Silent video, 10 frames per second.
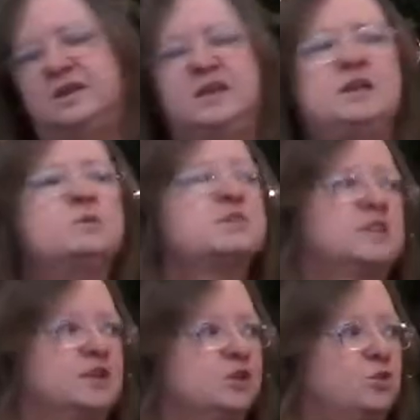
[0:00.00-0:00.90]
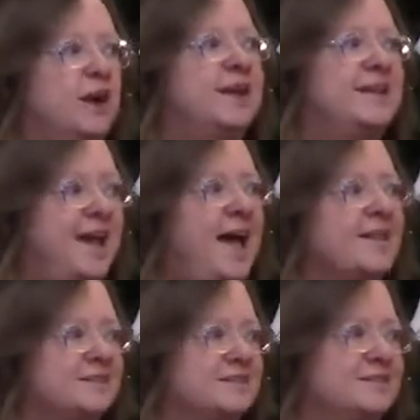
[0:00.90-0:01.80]
He was going to try to
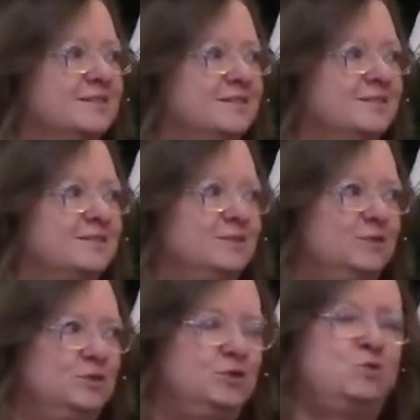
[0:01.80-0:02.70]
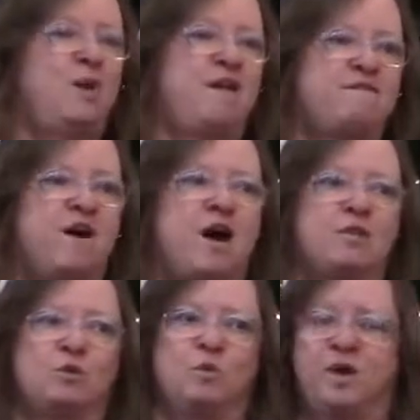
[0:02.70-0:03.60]
guess who my
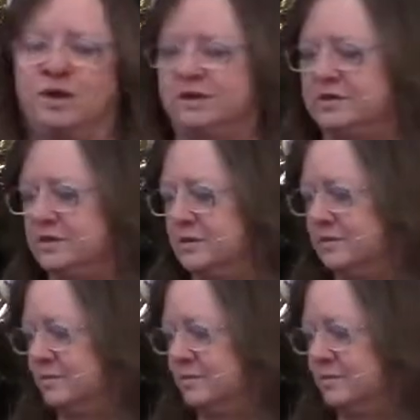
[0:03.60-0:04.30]
father was.